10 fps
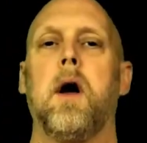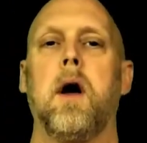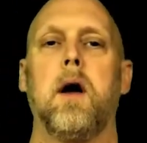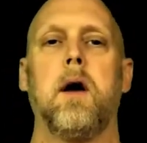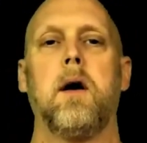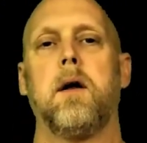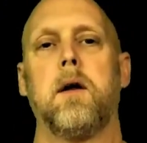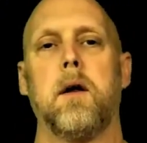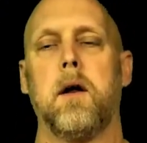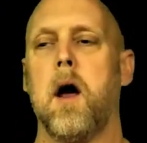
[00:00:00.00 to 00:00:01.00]

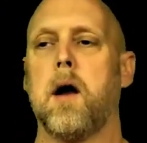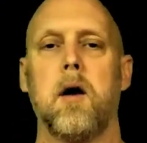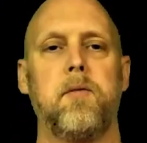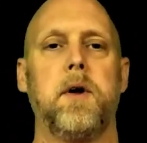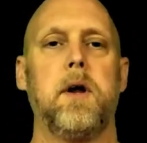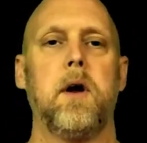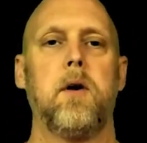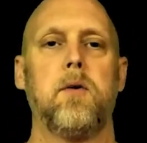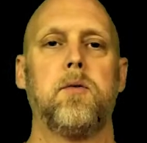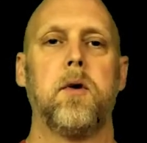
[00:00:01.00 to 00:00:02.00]
and like our
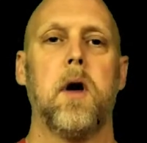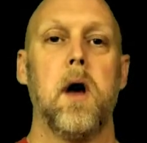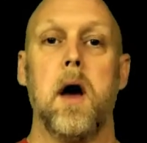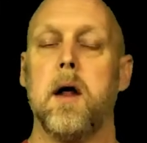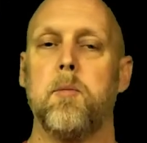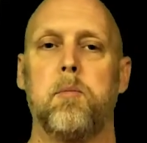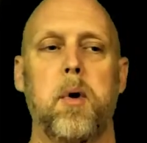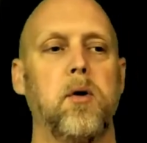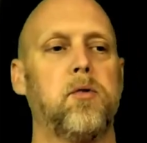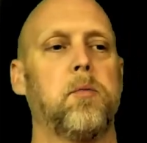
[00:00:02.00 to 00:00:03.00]
videos, and
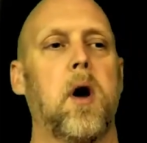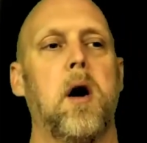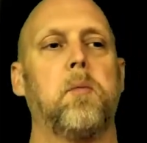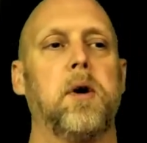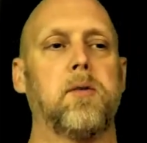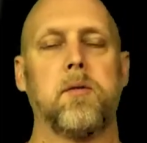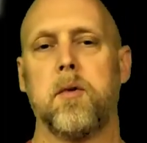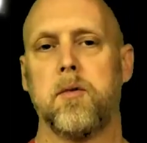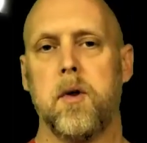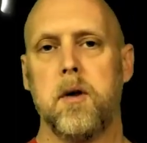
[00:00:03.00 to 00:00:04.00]
post some comments if
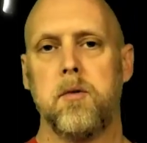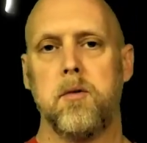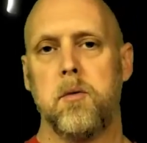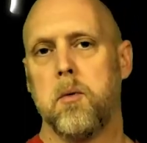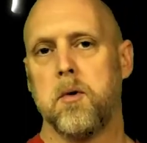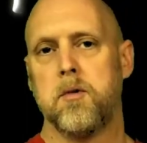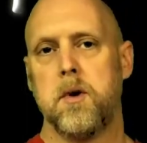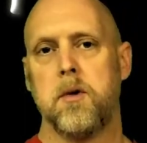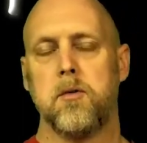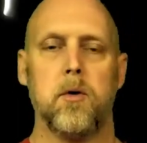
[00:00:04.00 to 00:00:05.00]
there's things that you want to
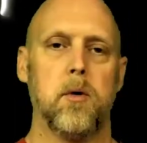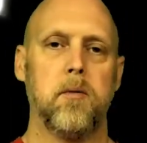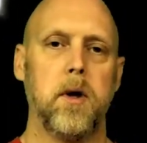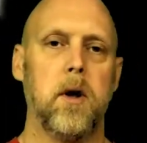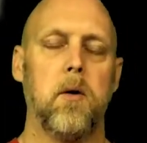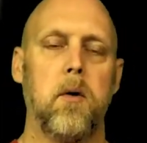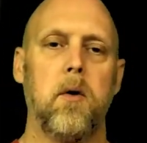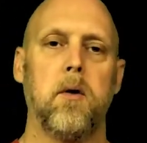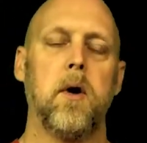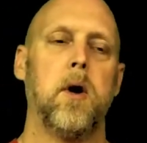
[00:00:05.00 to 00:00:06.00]
see us do a video
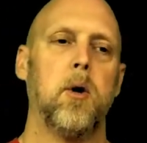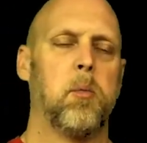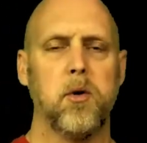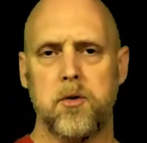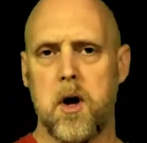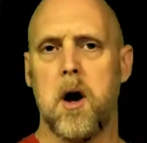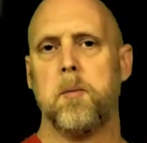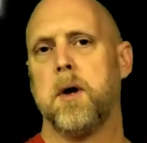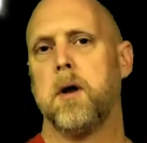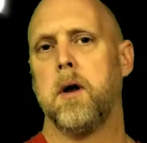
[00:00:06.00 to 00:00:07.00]
on. Post a
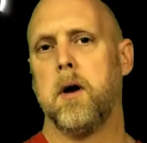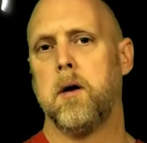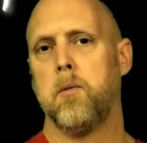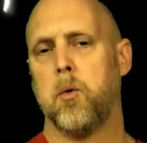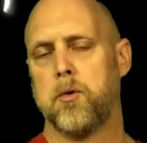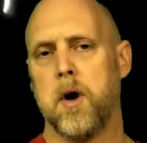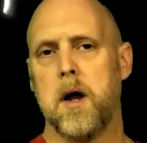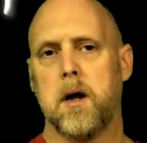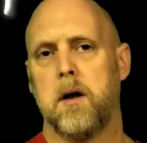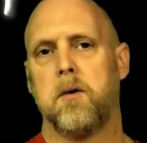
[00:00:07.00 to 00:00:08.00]
comment and we'll try to
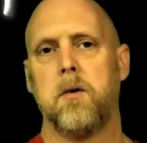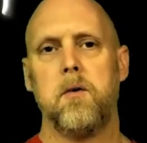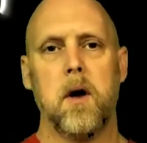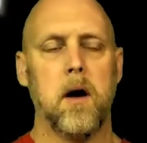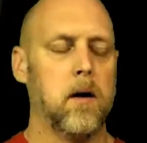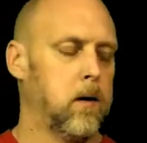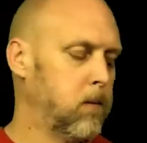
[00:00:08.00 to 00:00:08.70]
get to that.